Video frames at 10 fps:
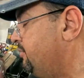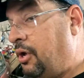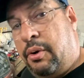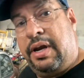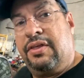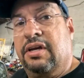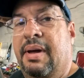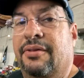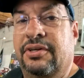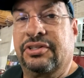know anything
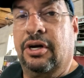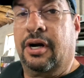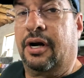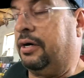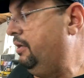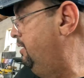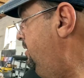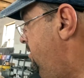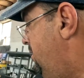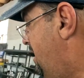about this car
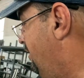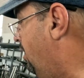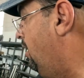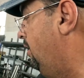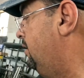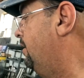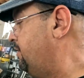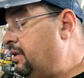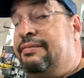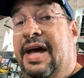at all,
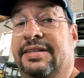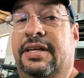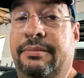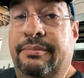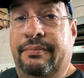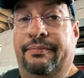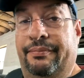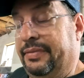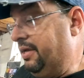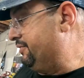other than the fact that
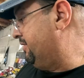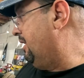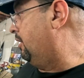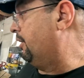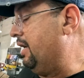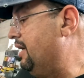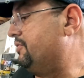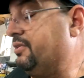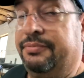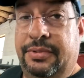it's an
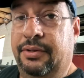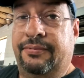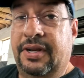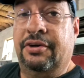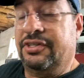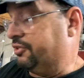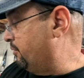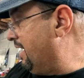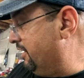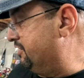RS. You know, Fender says
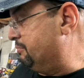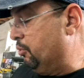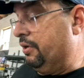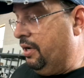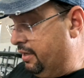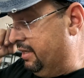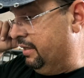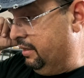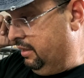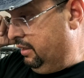Rally Sport on it.
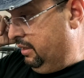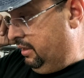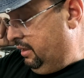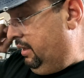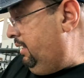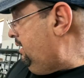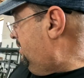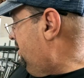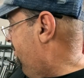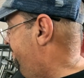
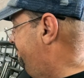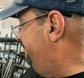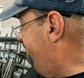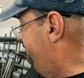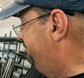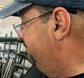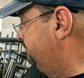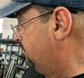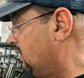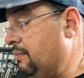
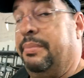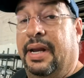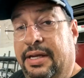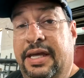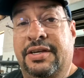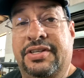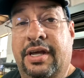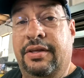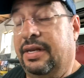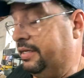But I can
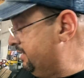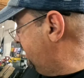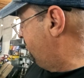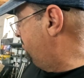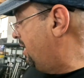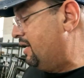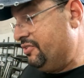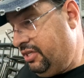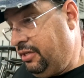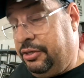tell you that it did have a
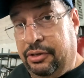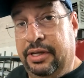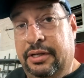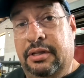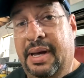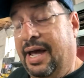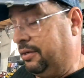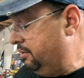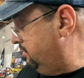posi unit in the back,